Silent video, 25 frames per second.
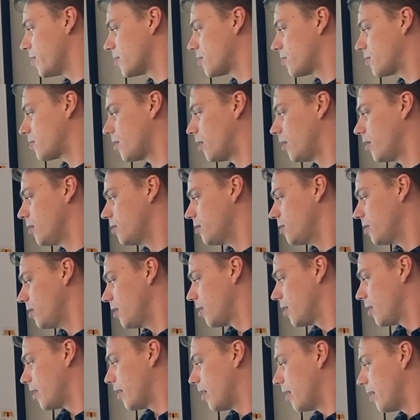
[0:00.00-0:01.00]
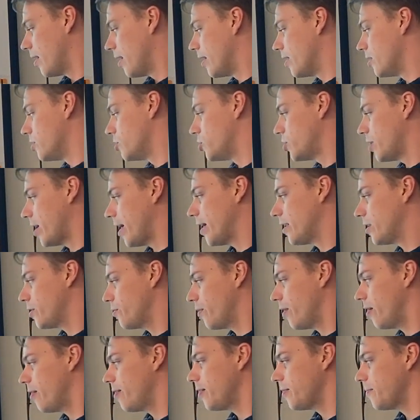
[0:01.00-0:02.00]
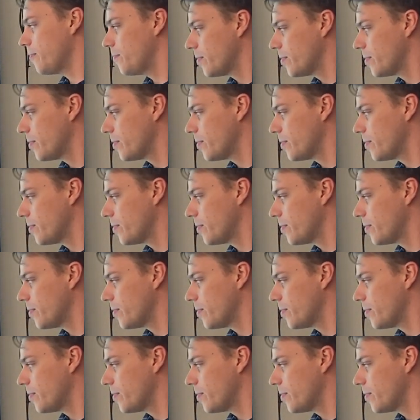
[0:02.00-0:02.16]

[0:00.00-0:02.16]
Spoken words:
sun in January,